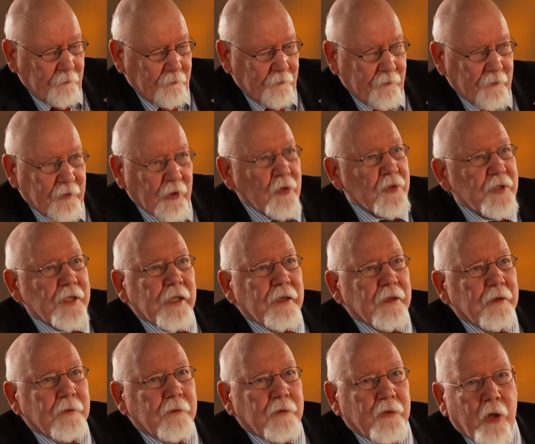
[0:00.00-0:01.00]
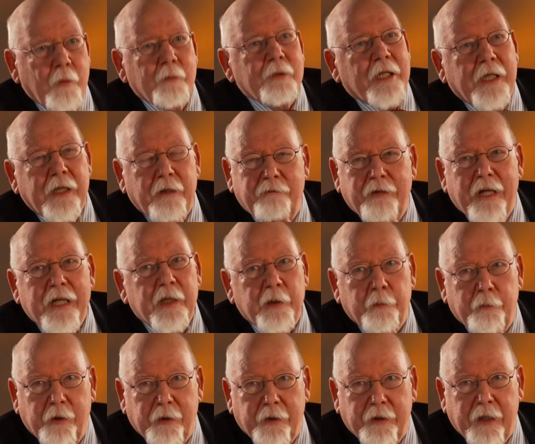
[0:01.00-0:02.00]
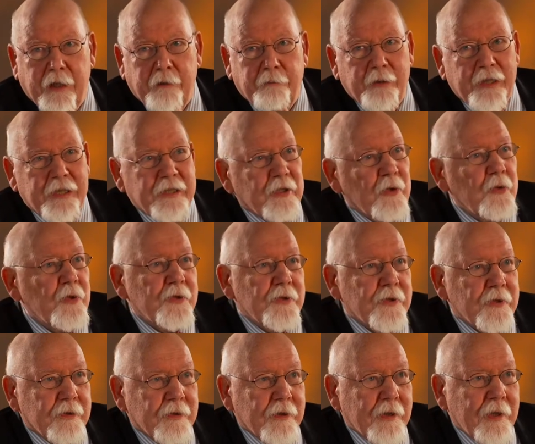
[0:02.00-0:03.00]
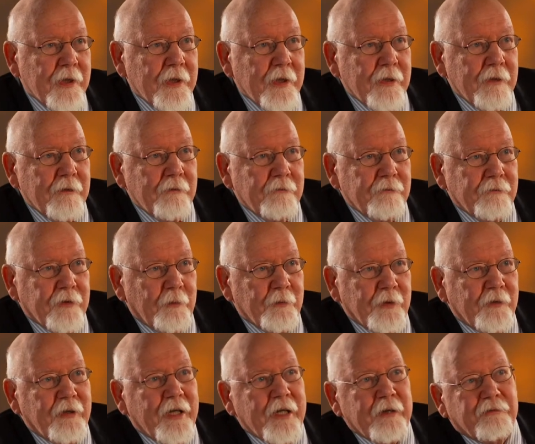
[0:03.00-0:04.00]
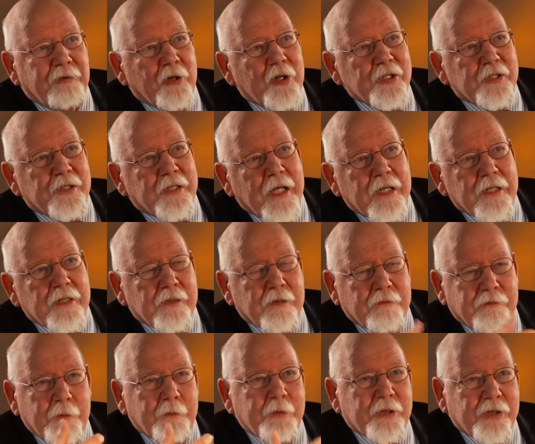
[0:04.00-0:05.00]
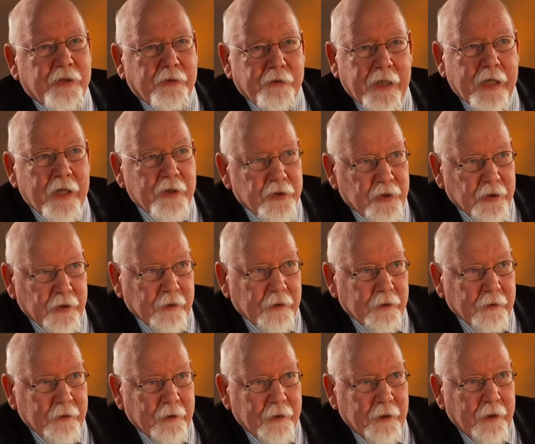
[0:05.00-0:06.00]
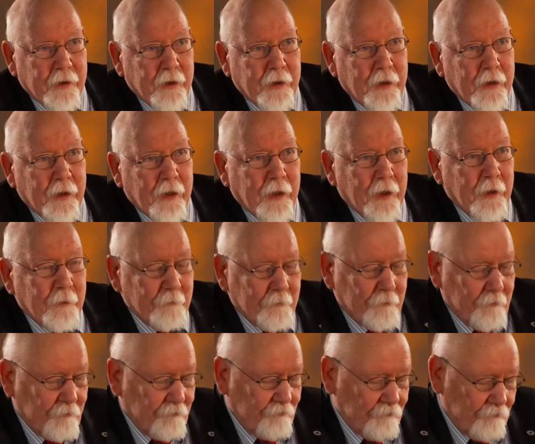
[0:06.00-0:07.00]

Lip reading: those are commonly available and have been used from the very first days of image creation. The